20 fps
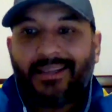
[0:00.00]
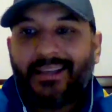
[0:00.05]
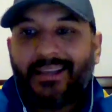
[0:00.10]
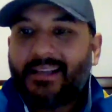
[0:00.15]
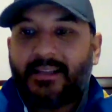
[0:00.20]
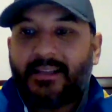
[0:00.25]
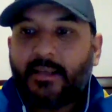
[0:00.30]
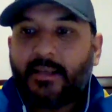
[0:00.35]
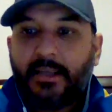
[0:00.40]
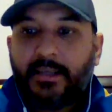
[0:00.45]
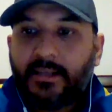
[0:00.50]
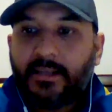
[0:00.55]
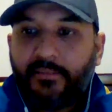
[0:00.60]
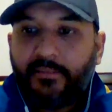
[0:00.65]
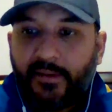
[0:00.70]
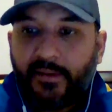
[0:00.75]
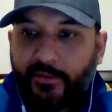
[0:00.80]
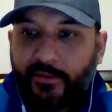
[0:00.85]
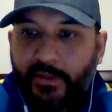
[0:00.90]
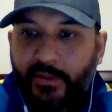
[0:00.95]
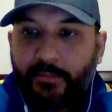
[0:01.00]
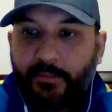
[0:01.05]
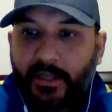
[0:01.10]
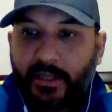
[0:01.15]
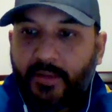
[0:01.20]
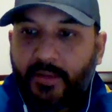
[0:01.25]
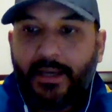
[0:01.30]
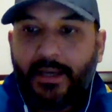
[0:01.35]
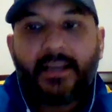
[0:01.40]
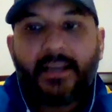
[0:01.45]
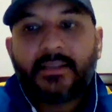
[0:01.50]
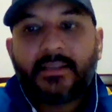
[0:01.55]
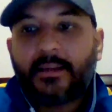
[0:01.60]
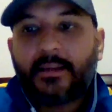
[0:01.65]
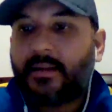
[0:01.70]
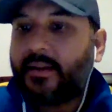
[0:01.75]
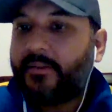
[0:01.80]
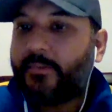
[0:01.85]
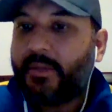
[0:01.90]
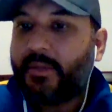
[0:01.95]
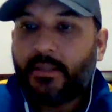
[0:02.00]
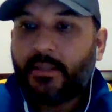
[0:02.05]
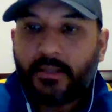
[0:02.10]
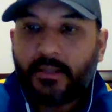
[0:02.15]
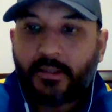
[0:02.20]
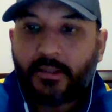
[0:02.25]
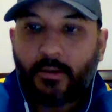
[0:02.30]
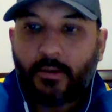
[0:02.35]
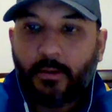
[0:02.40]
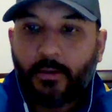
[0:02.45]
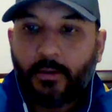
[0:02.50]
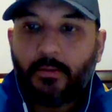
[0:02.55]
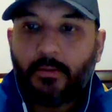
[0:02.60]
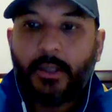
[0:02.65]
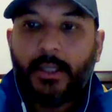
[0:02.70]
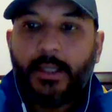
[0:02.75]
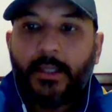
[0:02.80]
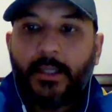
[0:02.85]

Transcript: think it's an easy win for them as well. Leicester have been just so